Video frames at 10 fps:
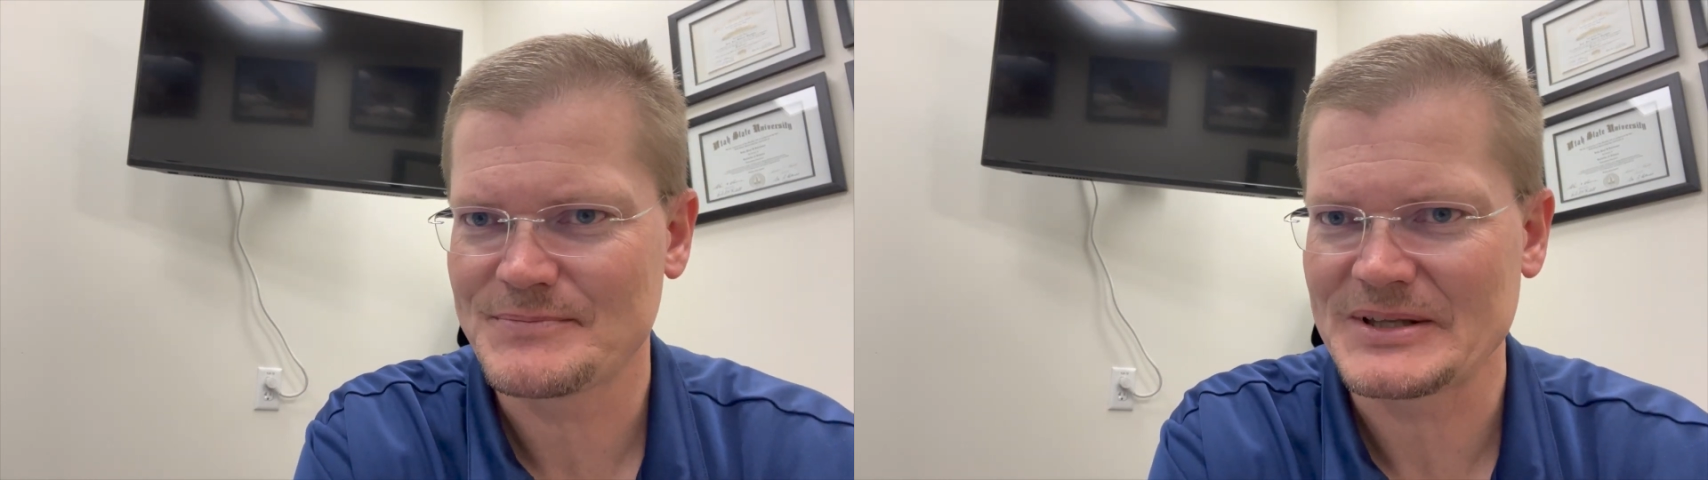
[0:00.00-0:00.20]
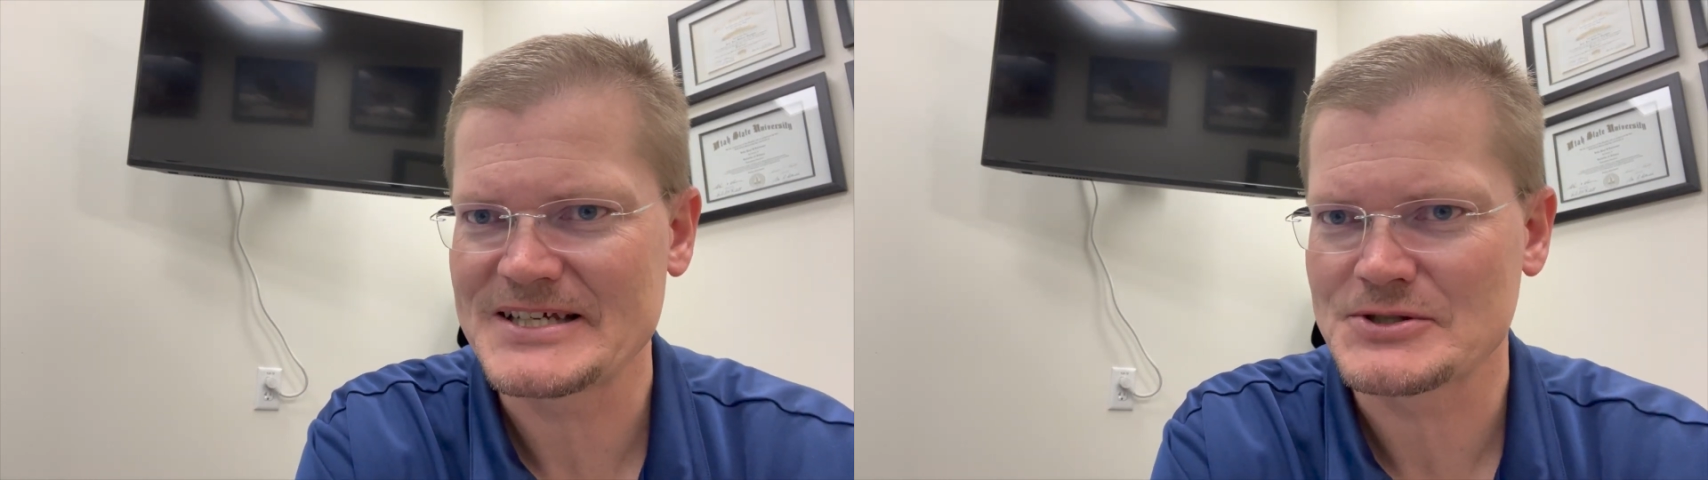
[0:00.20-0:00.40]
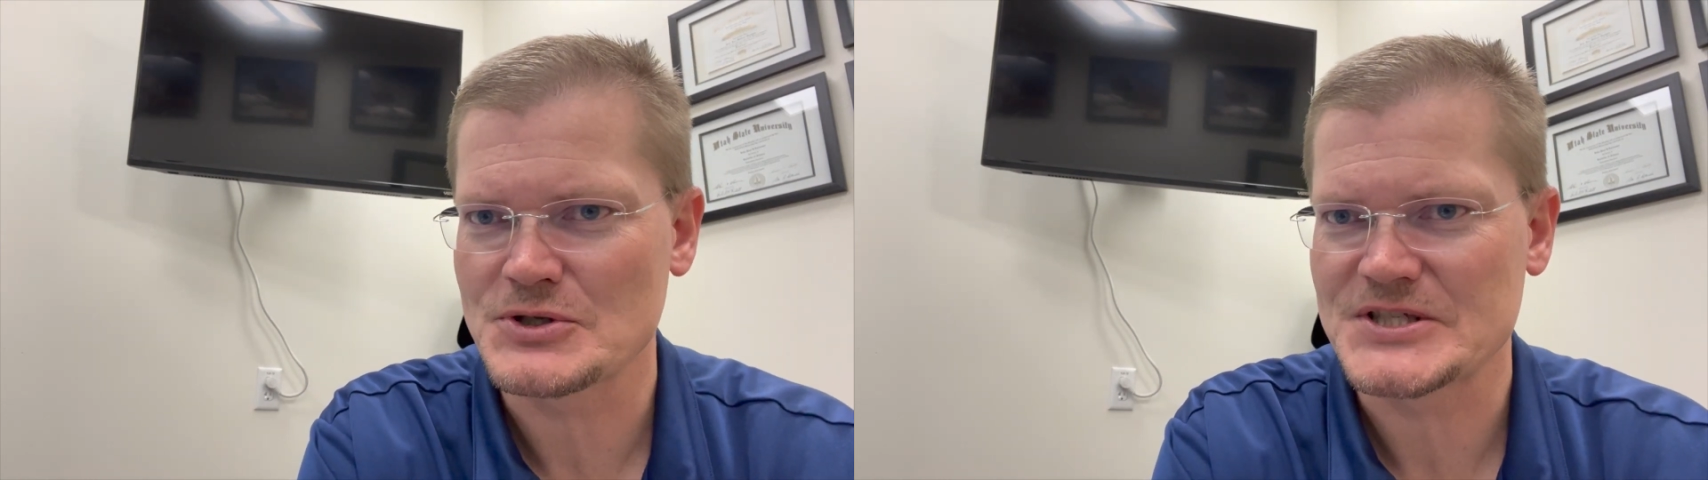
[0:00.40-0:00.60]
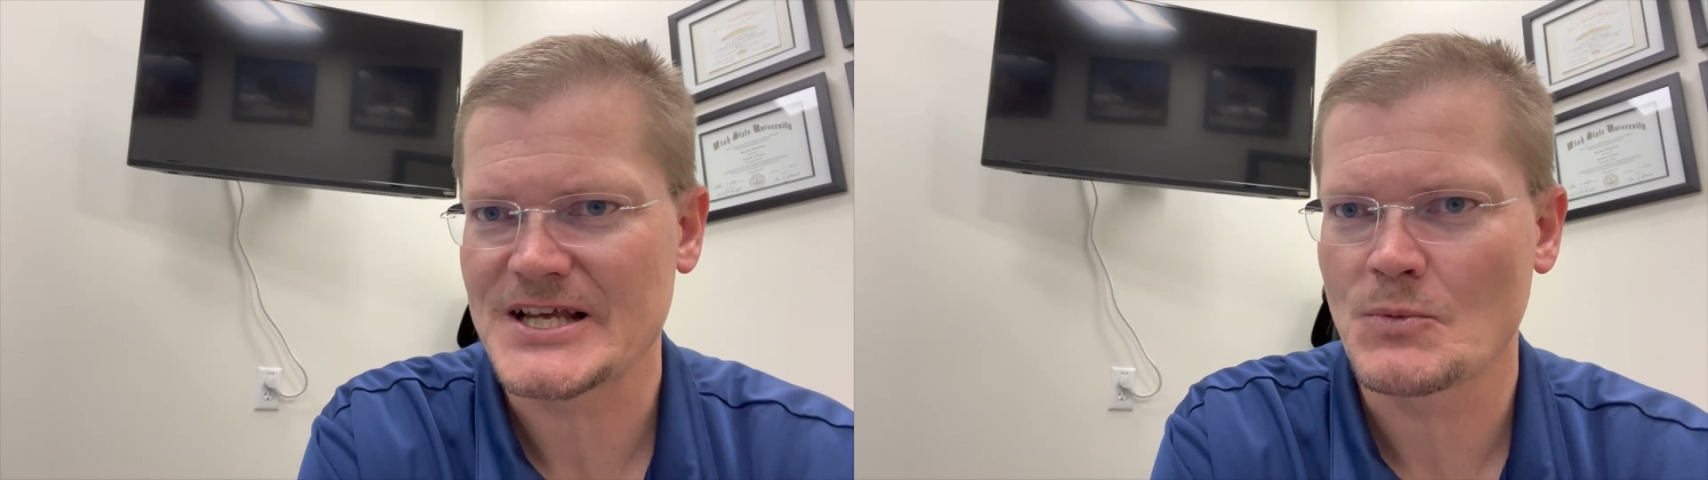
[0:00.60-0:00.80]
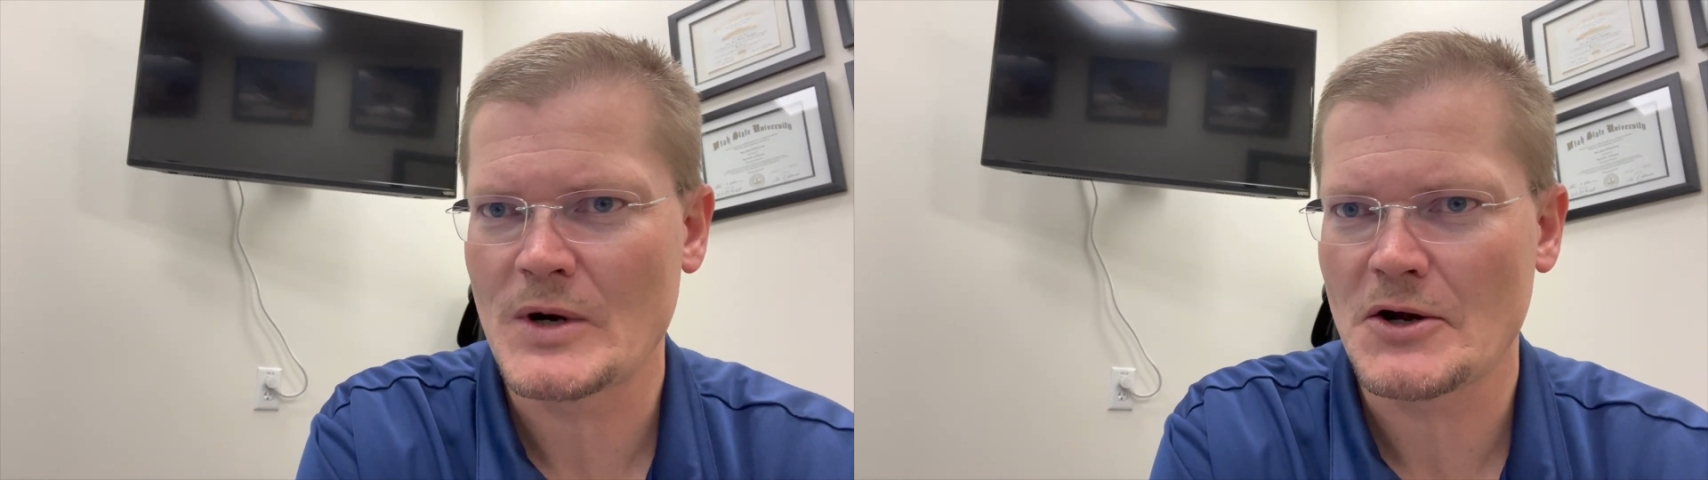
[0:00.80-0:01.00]
place her
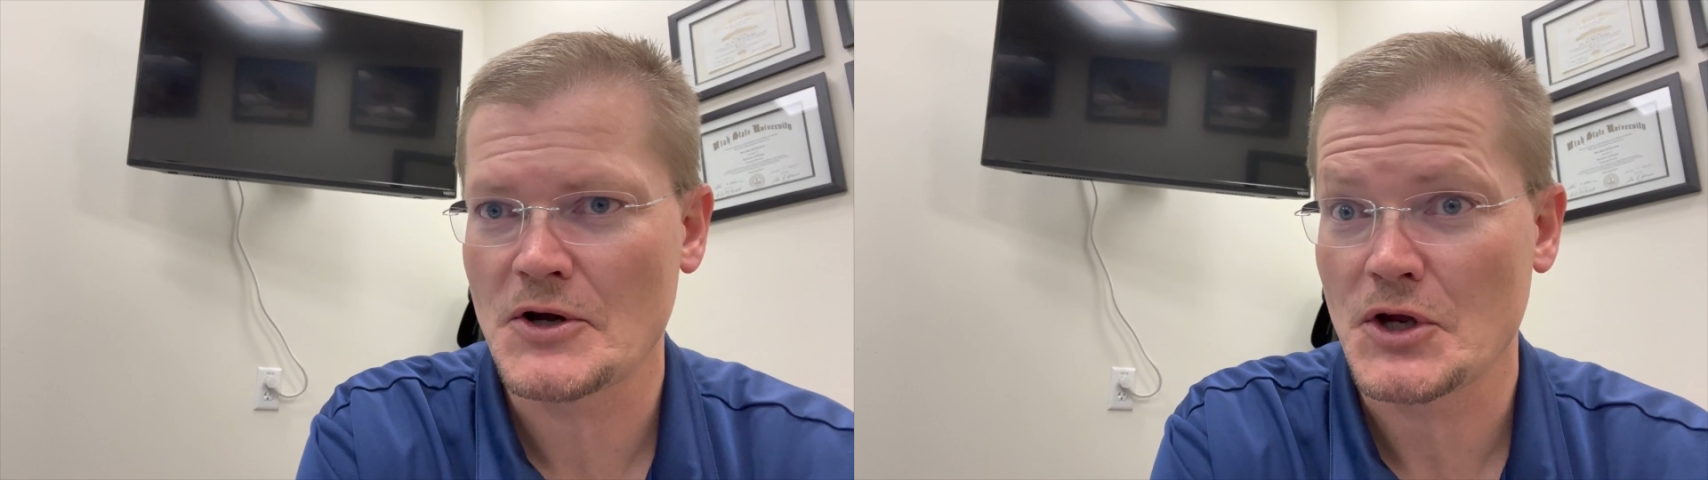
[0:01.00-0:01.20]
somewhere in